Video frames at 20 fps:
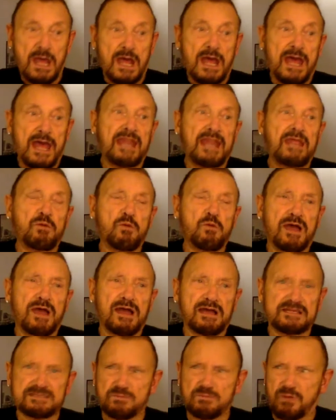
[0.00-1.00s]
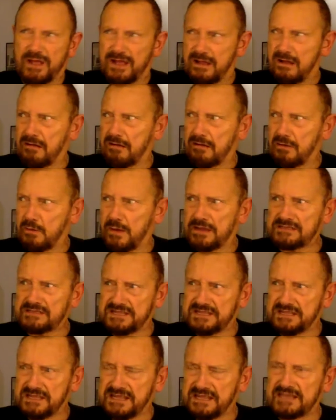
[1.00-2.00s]
Anyway, I said, well, I can't go out
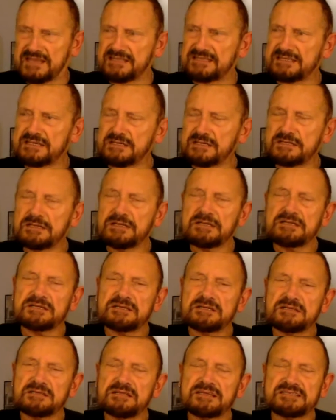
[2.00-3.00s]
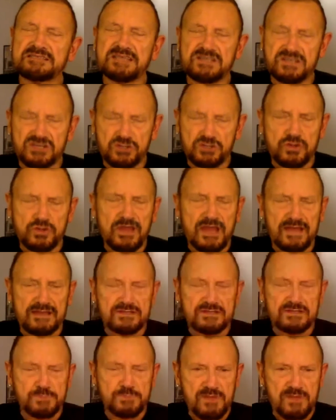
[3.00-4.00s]
in these. And they said, yes, you can.
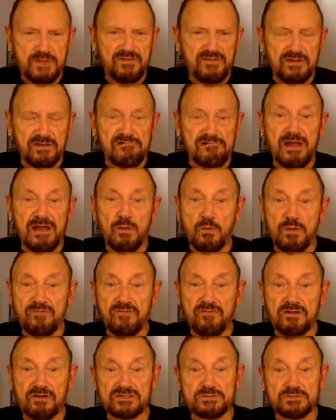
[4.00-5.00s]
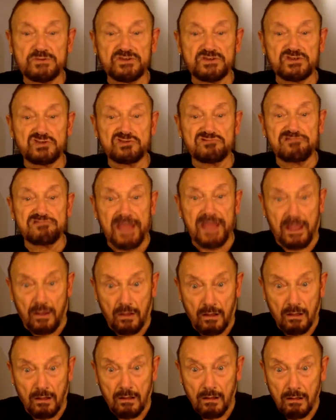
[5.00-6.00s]
It's perfectly all right. We've got some
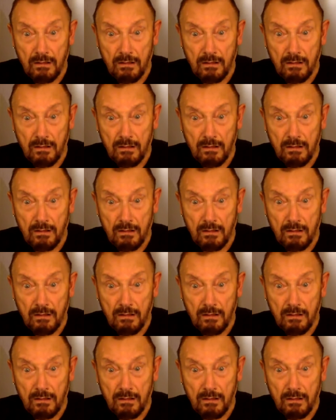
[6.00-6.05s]
string.